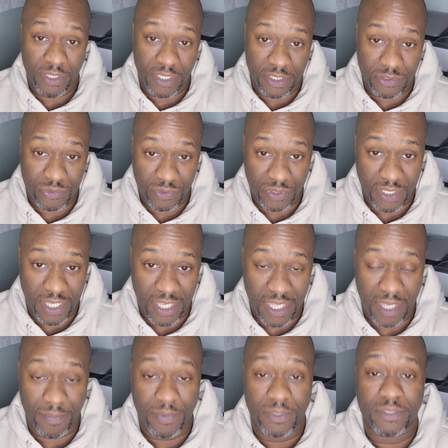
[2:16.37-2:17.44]
that you're not
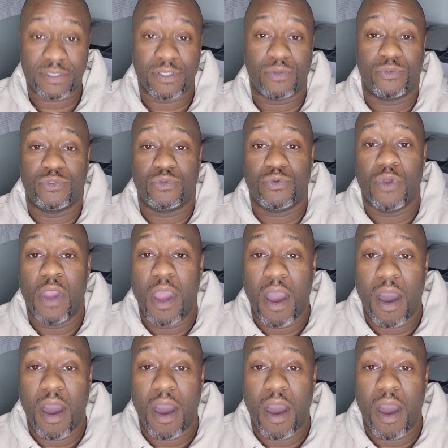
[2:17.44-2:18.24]
happy, so you